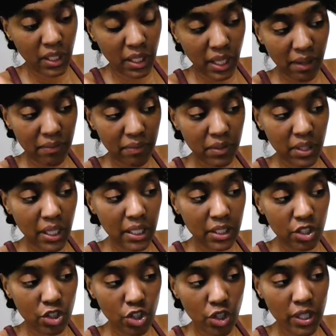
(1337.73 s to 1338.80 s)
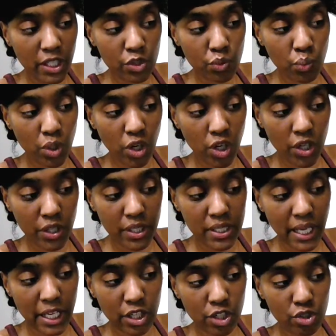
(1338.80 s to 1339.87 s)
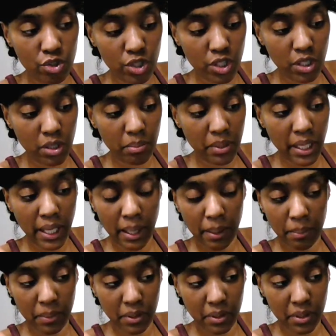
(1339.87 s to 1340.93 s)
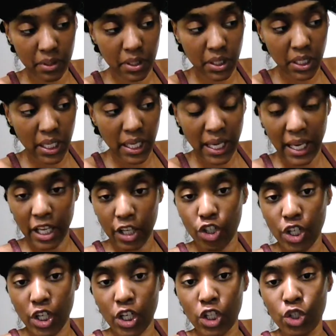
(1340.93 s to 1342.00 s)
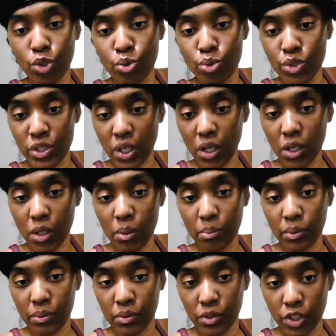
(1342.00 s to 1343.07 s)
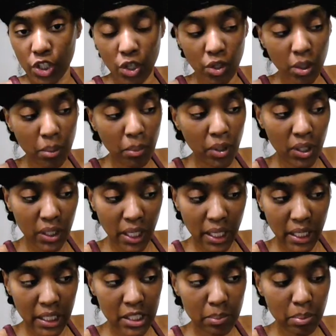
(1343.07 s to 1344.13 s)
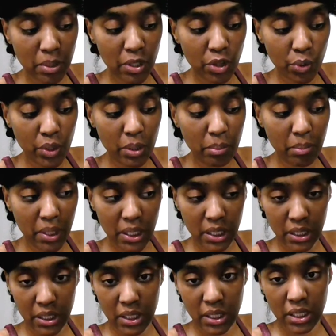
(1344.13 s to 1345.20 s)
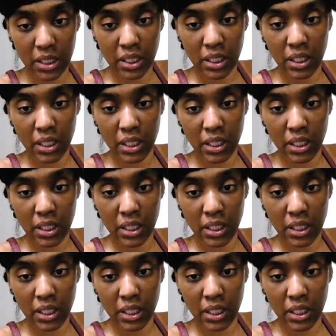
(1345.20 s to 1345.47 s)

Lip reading: I feel like, that's where all the tangles are going to be happening. And you're going to lose some, come on, like it's been 3 months.